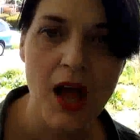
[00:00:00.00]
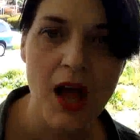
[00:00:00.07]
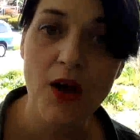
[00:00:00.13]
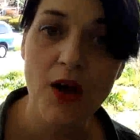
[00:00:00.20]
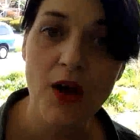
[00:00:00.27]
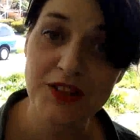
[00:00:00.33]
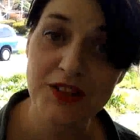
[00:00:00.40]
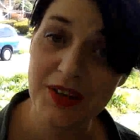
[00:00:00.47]

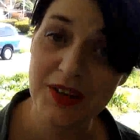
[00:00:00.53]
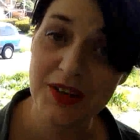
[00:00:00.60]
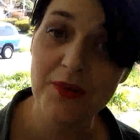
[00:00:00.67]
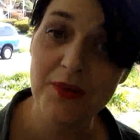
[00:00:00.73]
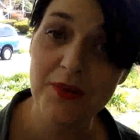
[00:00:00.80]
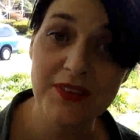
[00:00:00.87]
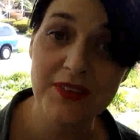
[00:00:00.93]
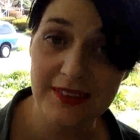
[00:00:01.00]
Okay, so now we
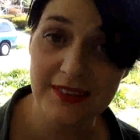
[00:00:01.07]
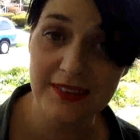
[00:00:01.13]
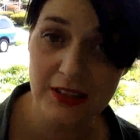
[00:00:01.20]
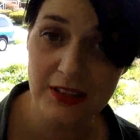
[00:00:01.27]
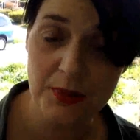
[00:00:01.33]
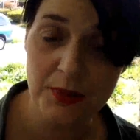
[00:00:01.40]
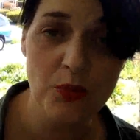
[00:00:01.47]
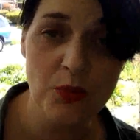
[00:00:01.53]
have a little
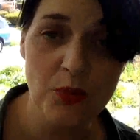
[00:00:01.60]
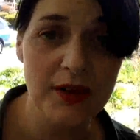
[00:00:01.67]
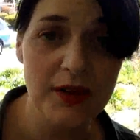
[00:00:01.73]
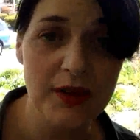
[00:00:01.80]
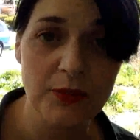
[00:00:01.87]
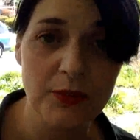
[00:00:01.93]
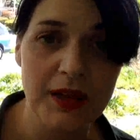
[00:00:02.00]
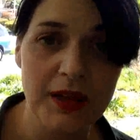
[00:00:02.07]
bit more
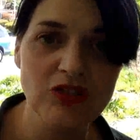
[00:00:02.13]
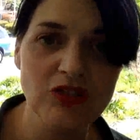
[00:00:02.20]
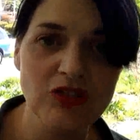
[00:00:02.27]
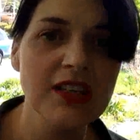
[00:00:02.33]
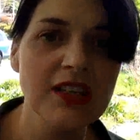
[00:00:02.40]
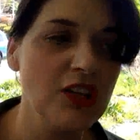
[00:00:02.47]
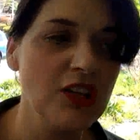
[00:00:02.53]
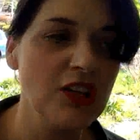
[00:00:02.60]

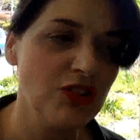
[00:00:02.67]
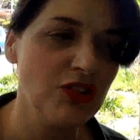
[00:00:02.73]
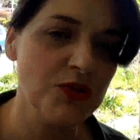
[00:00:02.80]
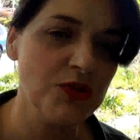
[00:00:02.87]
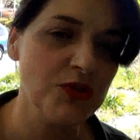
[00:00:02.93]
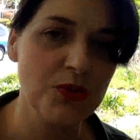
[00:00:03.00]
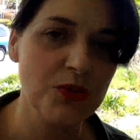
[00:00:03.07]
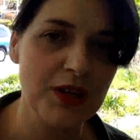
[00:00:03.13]
information, and it
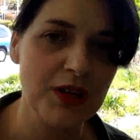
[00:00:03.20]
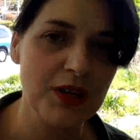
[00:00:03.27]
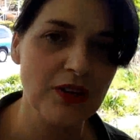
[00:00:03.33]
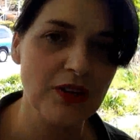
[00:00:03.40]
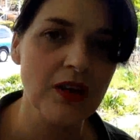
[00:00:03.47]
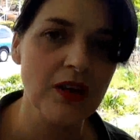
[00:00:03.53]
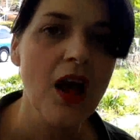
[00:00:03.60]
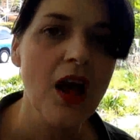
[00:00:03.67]
shows the
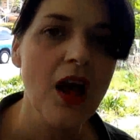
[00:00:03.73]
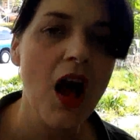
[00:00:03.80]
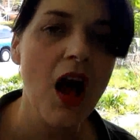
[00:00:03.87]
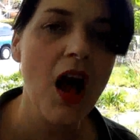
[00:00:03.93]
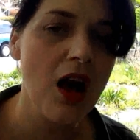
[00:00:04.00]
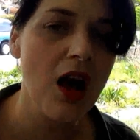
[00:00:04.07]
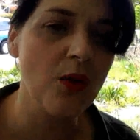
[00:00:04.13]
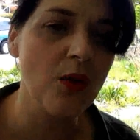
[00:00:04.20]
reader,
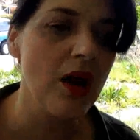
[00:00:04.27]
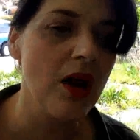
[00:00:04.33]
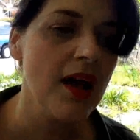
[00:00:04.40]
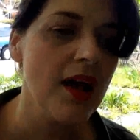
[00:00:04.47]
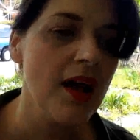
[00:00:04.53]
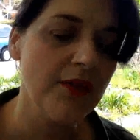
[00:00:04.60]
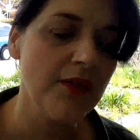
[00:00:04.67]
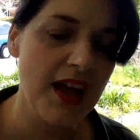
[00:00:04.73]
oh,
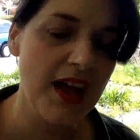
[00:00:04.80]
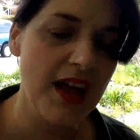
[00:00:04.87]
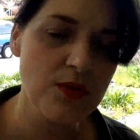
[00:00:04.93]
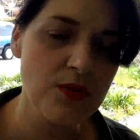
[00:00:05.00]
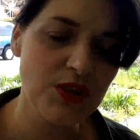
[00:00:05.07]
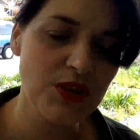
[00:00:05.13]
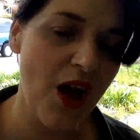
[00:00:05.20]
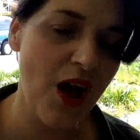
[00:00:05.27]
if I
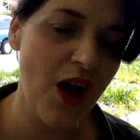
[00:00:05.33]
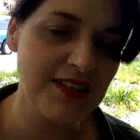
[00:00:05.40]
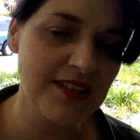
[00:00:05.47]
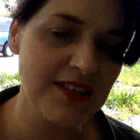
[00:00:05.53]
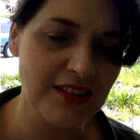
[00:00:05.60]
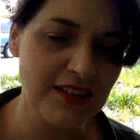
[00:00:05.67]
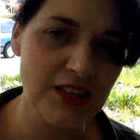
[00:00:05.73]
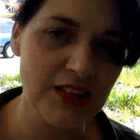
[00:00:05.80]
use
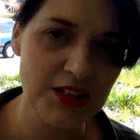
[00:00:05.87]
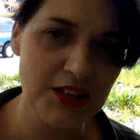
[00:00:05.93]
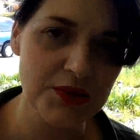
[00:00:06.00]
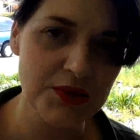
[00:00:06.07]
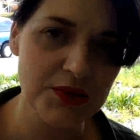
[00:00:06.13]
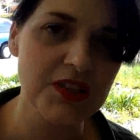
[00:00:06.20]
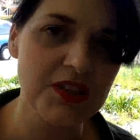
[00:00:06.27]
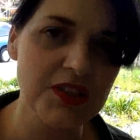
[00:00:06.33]
context
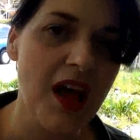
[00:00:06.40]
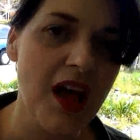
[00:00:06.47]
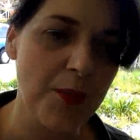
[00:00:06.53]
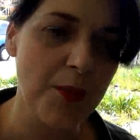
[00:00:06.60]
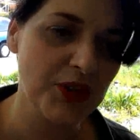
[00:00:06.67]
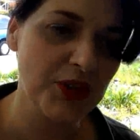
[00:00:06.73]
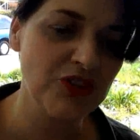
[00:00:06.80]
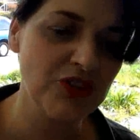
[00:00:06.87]
clues, I'm
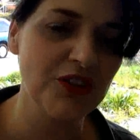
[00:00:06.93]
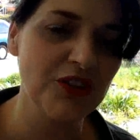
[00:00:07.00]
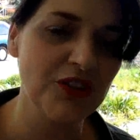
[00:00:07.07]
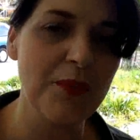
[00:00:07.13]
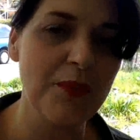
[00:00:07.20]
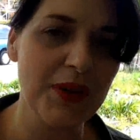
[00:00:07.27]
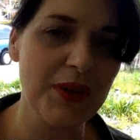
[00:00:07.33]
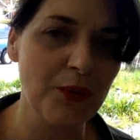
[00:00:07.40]
pretty sure that
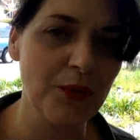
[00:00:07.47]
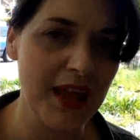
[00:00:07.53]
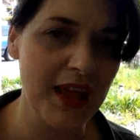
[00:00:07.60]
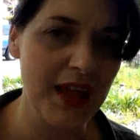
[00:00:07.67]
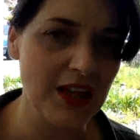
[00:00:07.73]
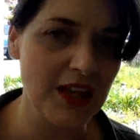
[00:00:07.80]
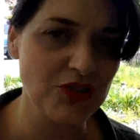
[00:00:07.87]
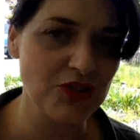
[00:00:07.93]

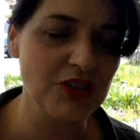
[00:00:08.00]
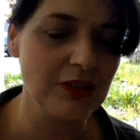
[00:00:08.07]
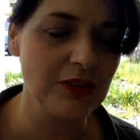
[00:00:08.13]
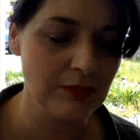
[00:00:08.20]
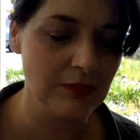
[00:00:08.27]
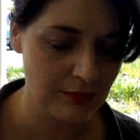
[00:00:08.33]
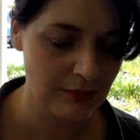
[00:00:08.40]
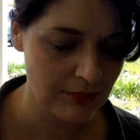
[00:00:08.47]
middle-aged
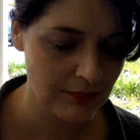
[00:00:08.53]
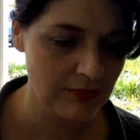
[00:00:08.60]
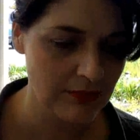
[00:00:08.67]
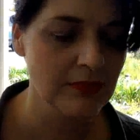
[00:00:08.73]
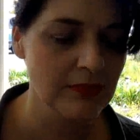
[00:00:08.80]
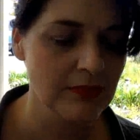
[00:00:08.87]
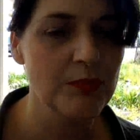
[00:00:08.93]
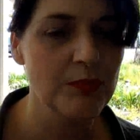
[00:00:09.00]

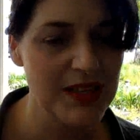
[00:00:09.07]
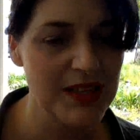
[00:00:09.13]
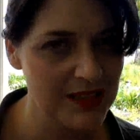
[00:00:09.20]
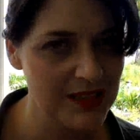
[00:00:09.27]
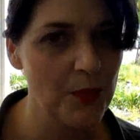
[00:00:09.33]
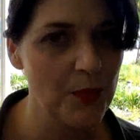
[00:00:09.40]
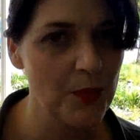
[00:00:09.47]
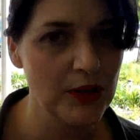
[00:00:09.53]
means
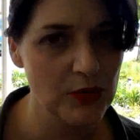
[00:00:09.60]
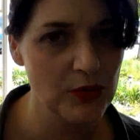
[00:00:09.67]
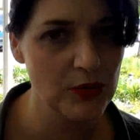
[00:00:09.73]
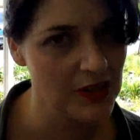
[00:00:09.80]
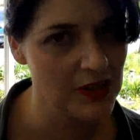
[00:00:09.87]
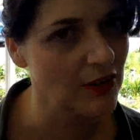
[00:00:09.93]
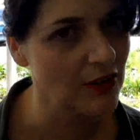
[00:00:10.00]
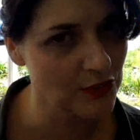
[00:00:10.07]
someone who's
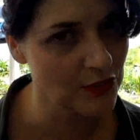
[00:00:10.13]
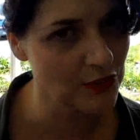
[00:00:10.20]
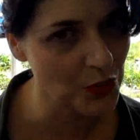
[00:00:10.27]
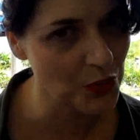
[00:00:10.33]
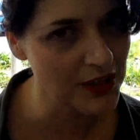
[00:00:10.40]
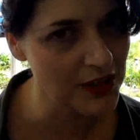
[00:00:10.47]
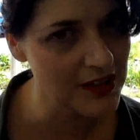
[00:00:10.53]
in their 40s.